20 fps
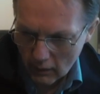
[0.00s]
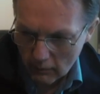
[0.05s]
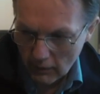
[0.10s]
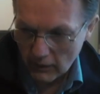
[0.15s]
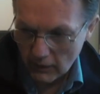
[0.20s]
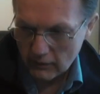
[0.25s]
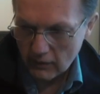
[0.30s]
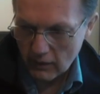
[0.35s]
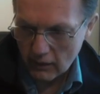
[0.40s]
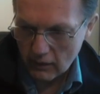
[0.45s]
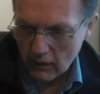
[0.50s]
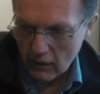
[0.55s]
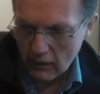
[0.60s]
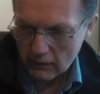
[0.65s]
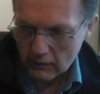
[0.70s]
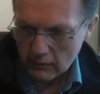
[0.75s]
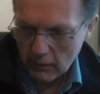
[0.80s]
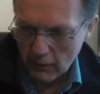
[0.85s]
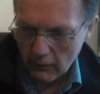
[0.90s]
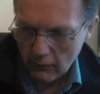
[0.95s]
Basically
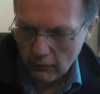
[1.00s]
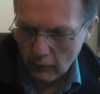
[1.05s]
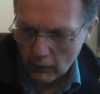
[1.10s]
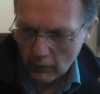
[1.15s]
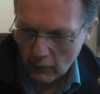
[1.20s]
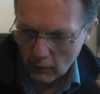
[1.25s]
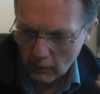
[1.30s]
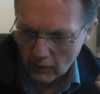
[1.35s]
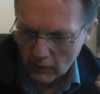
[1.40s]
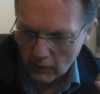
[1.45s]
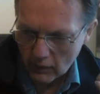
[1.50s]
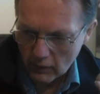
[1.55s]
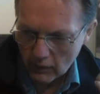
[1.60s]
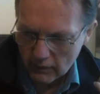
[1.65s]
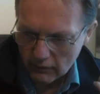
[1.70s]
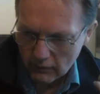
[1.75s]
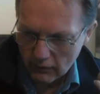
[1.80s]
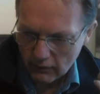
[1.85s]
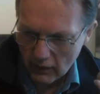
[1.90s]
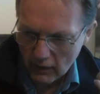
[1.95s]
close above
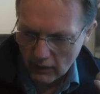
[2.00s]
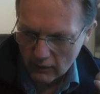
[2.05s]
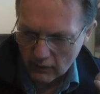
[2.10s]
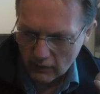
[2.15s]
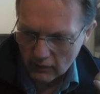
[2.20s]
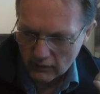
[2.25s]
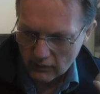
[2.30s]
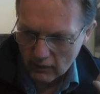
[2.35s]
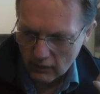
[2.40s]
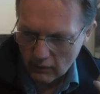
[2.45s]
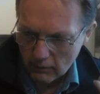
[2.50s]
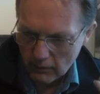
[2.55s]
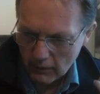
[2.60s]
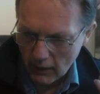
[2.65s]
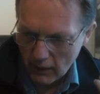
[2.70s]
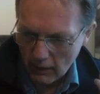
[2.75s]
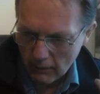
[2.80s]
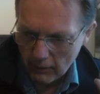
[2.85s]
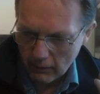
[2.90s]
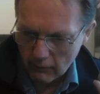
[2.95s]
41.25, because it will be
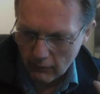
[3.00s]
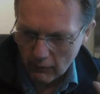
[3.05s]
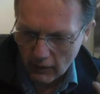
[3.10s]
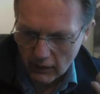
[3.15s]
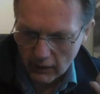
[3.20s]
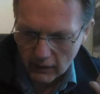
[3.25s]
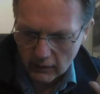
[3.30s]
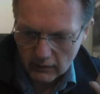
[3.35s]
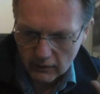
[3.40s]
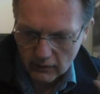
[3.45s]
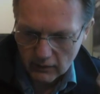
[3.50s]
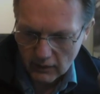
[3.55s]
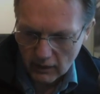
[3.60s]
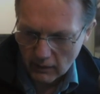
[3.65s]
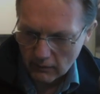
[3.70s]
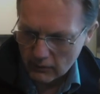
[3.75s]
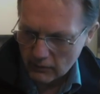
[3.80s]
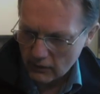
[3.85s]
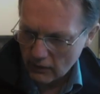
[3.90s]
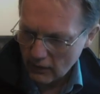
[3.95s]
up and running to the
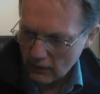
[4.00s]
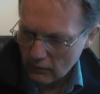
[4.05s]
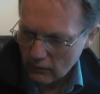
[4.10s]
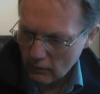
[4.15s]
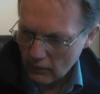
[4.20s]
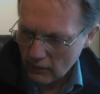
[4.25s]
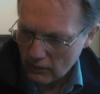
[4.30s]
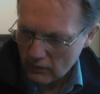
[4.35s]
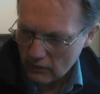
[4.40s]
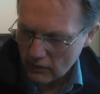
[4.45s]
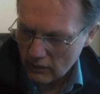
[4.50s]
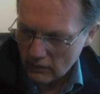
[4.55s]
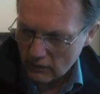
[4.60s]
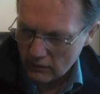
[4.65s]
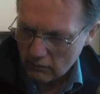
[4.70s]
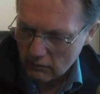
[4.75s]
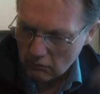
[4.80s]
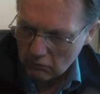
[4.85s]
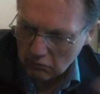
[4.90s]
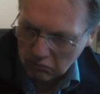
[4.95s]
upside, which
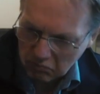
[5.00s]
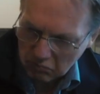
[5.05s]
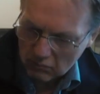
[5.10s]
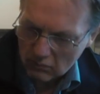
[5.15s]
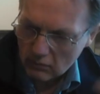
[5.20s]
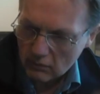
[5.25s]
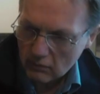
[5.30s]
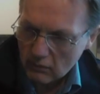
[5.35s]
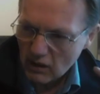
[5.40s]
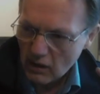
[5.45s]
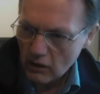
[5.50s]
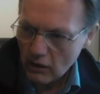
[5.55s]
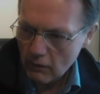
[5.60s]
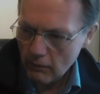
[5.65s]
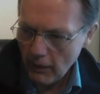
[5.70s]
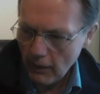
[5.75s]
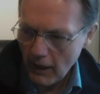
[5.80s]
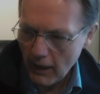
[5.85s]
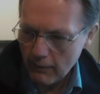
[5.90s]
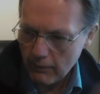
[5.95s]
is good
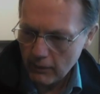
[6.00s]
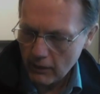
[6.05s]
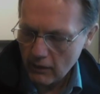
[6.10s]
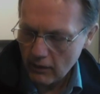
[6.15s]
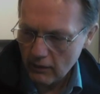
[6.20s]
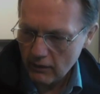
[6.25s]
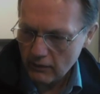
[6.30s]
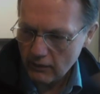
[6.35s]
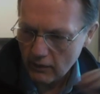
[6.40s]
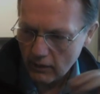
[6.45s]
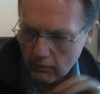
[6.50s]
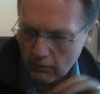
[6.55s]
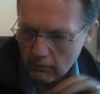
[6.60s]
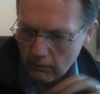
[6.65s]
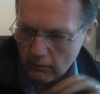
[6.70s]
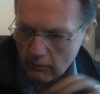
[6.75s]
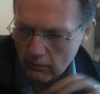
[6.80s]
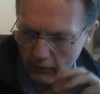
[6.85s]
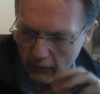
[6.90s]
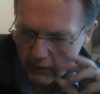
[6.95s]
and bad because I'm
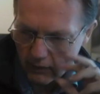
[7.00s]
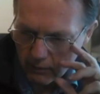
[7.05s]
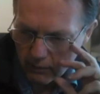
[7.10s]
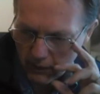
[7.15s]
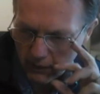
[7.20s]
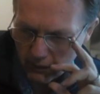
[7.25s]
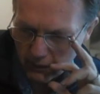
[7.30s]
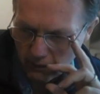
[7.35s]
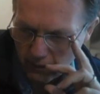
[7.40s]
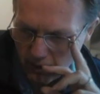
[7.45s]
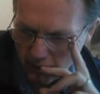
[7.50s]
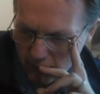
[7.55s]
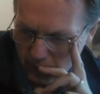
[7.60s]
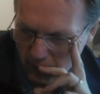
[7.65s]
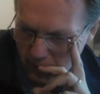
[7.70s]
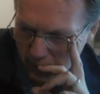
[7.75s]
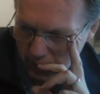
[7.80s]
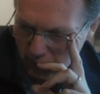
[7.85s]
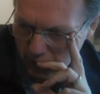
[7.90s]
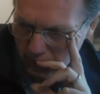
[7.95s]
long of it, but I don't have
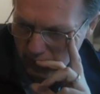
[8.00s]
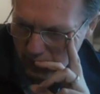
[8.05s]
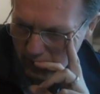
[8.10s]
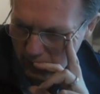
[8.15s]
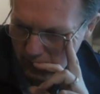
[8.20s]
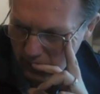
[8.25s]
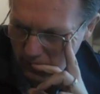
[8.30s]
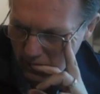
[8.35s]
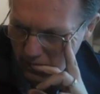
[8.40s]
enough of it.